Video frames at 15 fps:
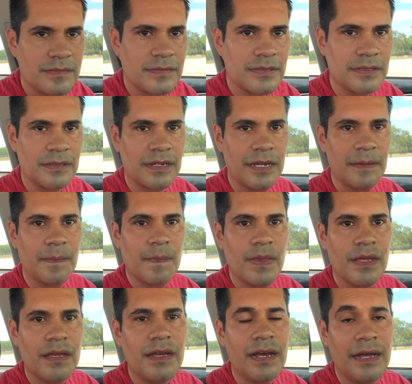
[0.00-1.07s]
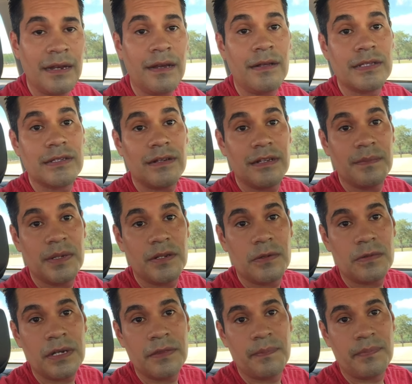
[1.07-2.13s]
It's okay. And also let me know
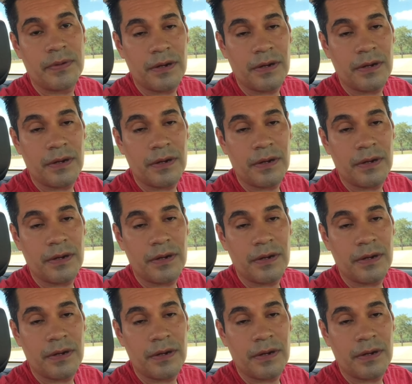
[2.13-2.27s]
what